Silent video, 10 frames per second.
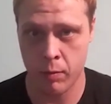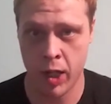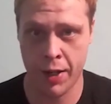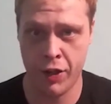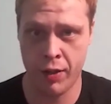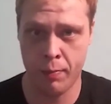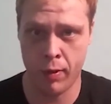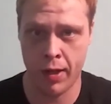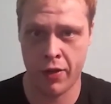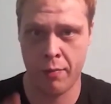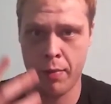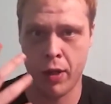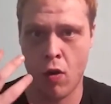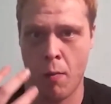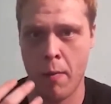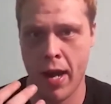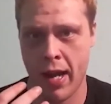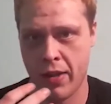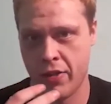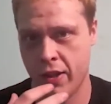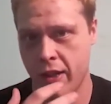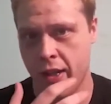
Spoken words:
And then she pulled out this big old mask,